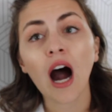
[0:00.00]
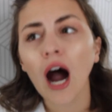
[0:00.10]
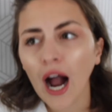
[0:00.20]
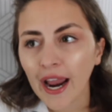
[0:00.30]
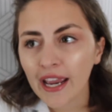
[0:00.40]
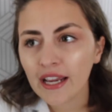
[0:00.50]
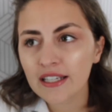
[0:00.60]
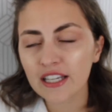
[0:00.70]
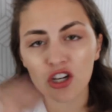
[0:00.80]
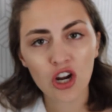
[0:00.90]
I
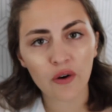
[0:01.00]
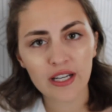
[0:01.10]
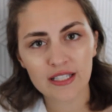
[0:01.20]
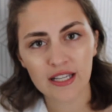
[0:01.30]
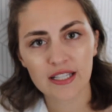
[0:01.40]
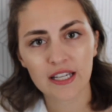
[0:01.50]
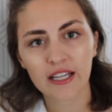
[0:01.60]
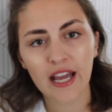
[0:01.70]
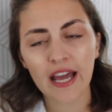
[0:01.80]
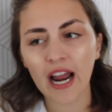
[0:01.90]
didn't know it
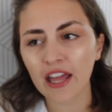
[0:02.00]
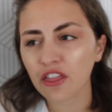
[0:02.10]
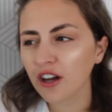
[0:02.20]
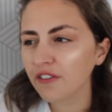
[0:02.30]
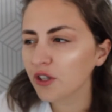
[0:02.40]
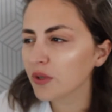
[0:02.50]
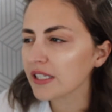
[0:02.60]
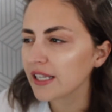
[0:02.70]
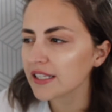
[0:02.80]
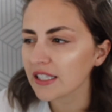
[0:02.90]
existed, and I thought if you were
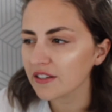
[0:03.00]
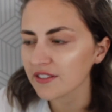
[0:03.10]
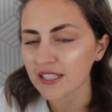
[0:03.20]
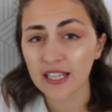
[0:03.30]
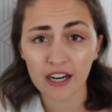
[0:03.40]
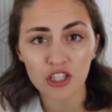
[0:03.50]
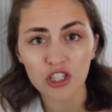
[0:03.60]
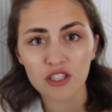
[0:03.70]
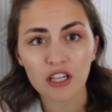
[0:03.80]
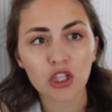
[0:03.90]
sensitive to
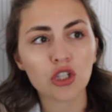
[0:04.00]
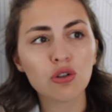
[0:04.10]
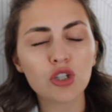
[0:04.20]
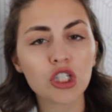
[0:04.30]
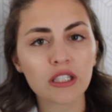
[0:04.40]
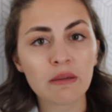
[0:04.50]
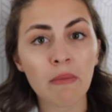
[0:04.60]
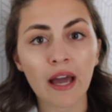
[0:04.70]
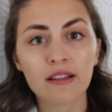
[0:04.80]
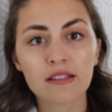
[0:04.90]
textures, it usually
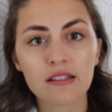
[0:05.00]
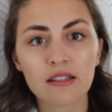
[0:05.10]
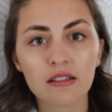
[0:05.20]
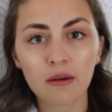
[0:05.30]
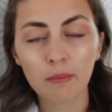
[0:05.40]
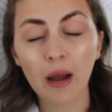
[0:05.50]
meant,